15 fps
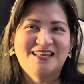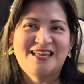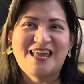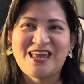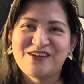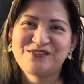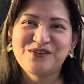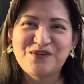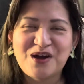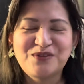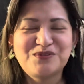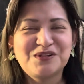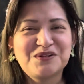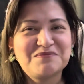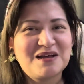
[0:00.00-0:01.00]
Hey
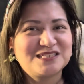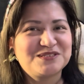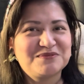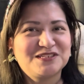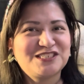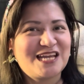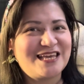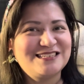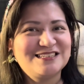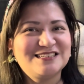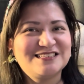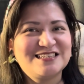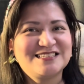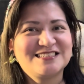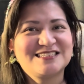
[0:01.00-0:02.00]
everyone, welcome back to my channel.
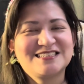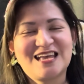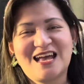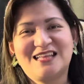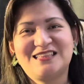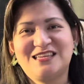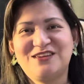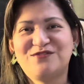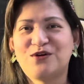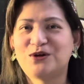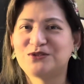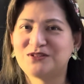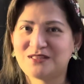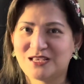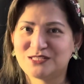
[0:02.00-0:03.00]
This is Kathy. For
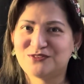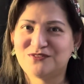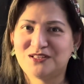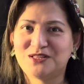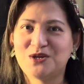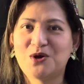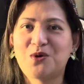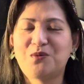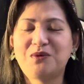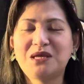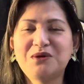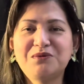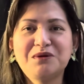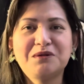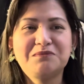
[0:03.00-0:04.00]
today's video,
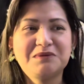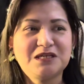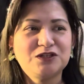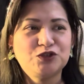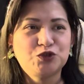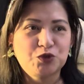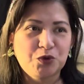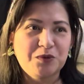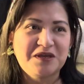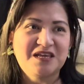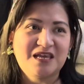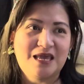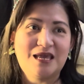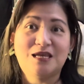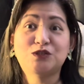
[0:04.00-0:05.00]
we will be
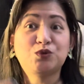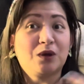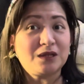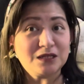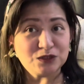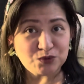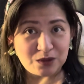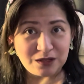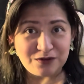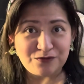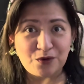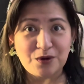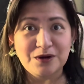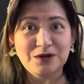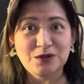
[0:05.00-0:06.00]
doing a
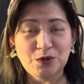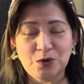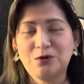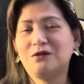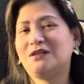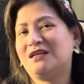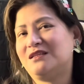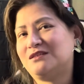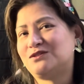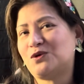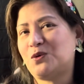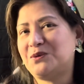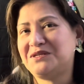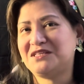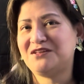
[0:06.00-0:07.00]
2024 goal. It is
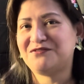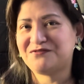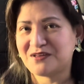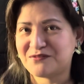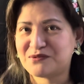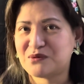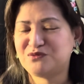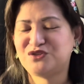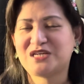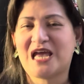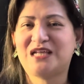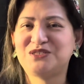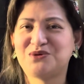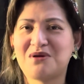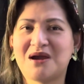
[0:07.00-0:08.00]
only the 5th of
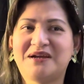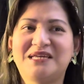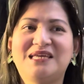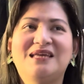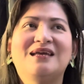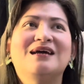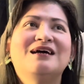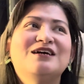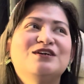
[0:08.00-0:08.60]
January.